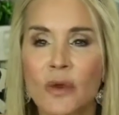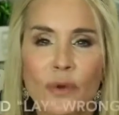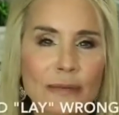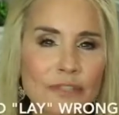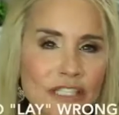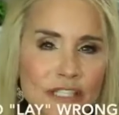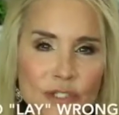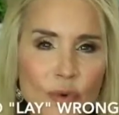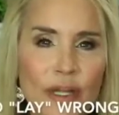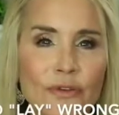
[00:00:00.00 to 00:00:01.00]
When I'm just
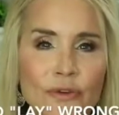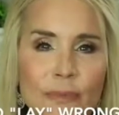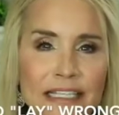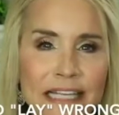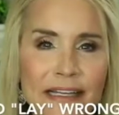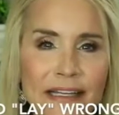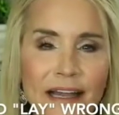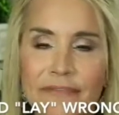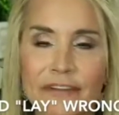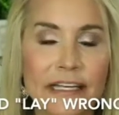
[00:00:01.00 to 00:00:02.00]
going through my daily
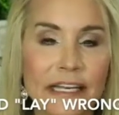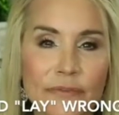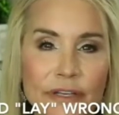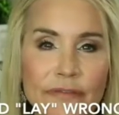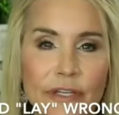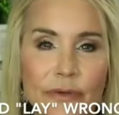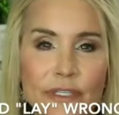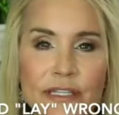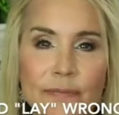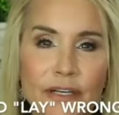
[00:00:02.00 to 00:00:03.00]
life, I never even notice them.